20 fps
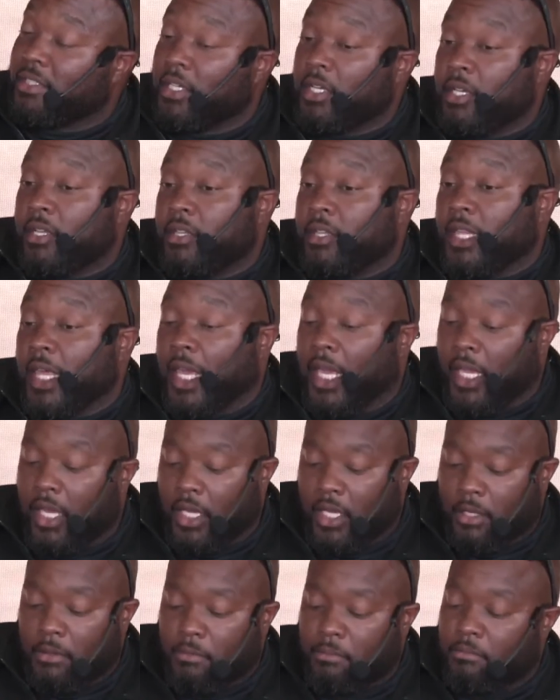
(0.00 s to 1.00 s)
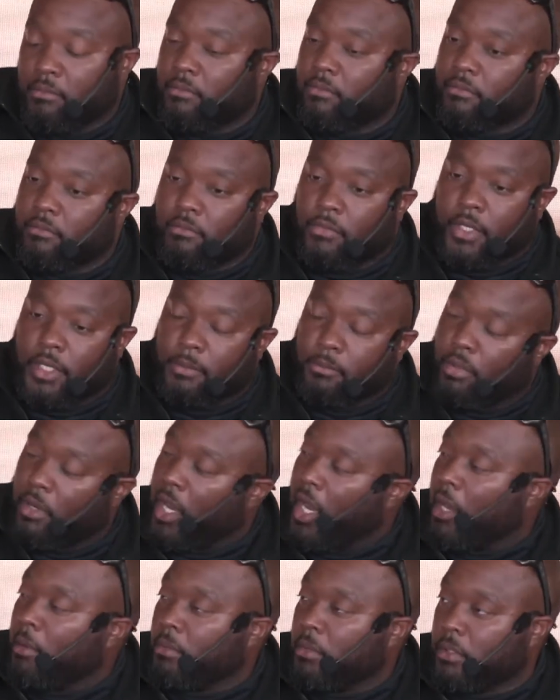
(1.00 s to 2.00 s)
they bring
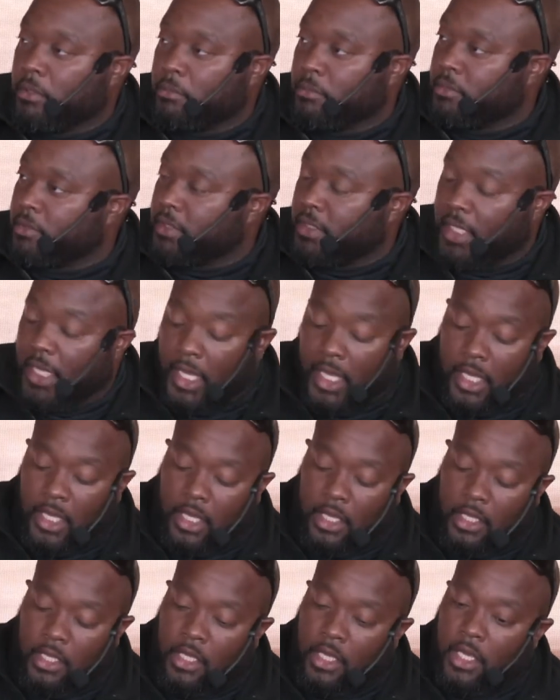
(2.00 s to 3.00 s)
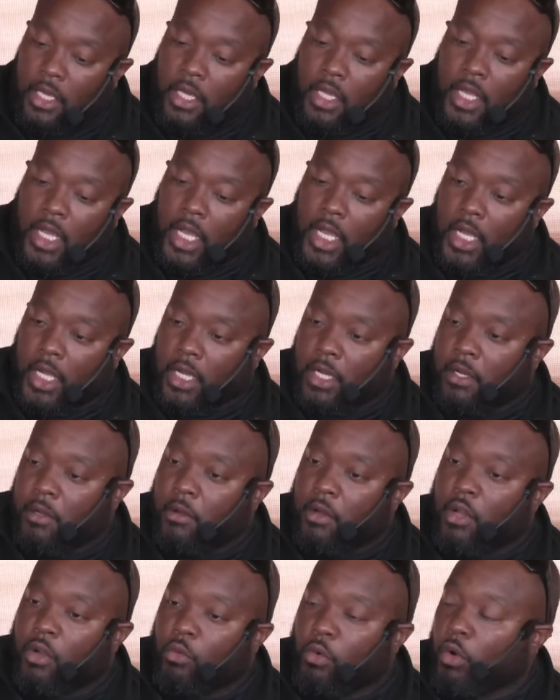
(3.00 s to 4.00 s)
problems. They
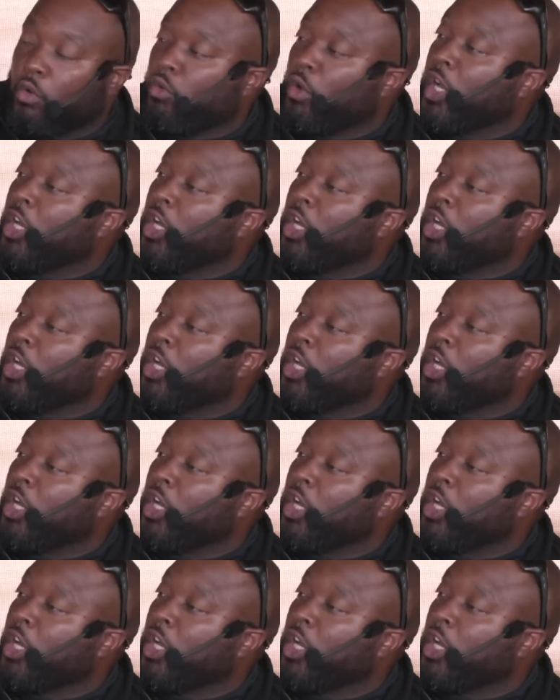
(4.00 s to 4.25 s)
will run off.